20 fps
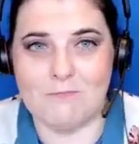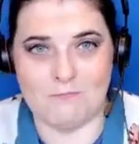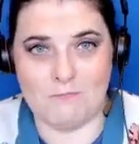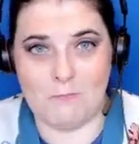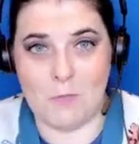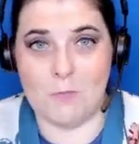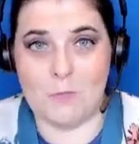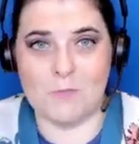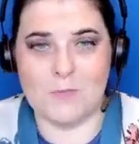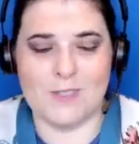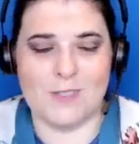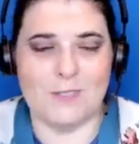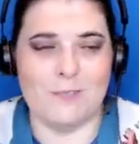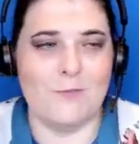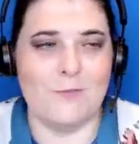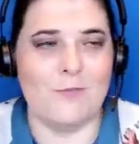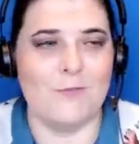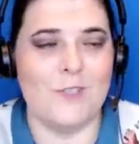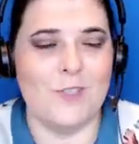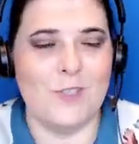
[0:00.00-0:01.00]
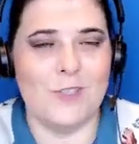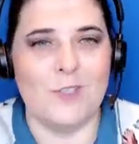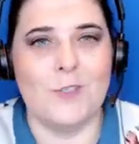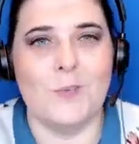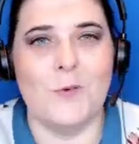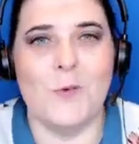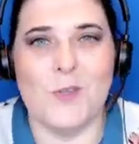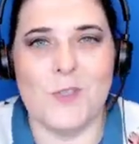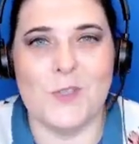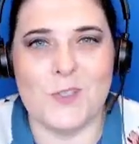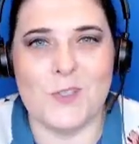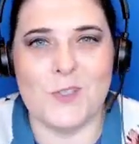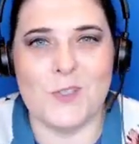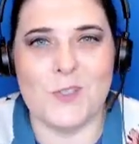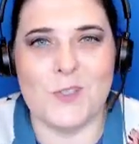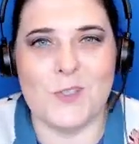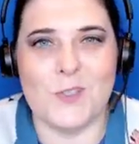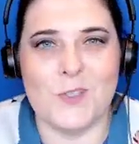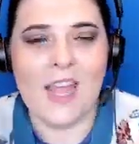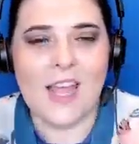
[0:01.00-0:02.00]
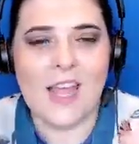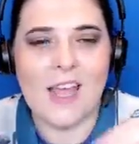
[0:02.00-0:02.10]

bumps in, towards you